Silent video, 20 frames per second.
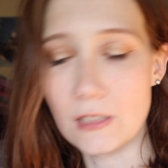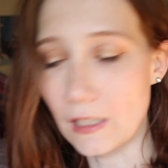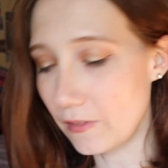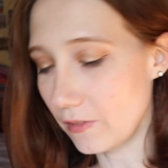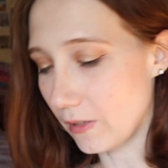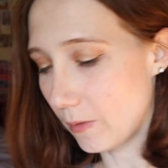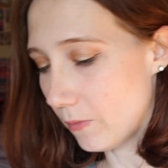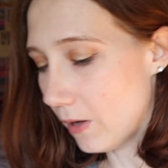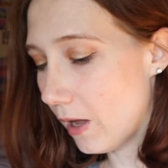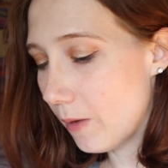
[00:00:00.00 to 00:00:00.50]
Yes,
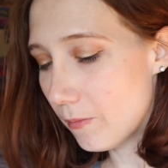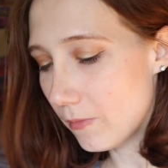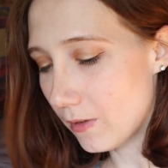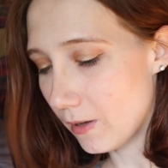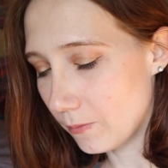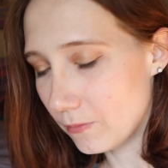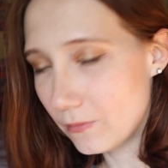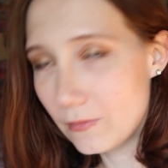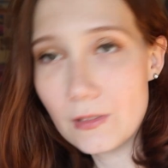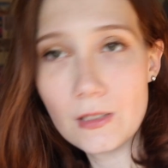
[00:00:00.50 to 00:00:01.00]
I'm
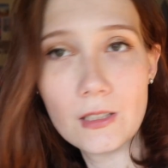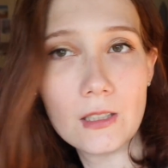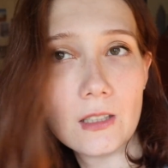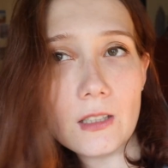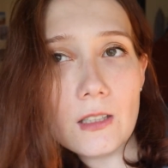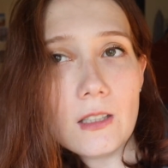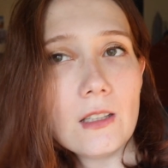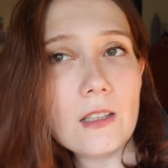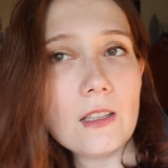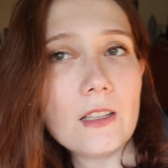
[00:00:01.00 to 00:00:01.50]

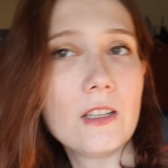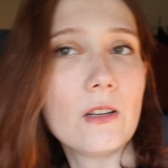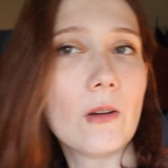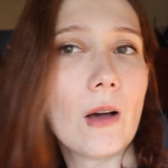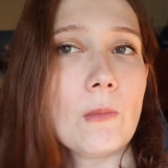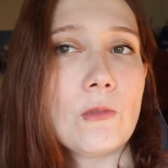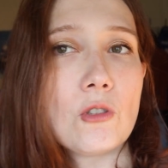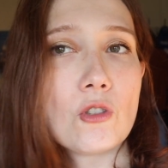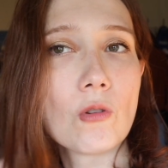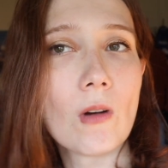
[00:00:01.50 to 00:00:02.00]

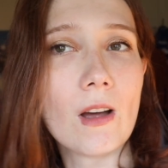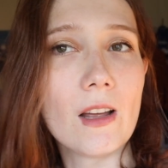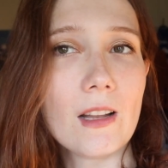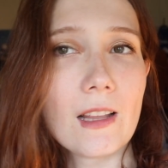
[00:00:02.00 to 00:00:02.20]
trying.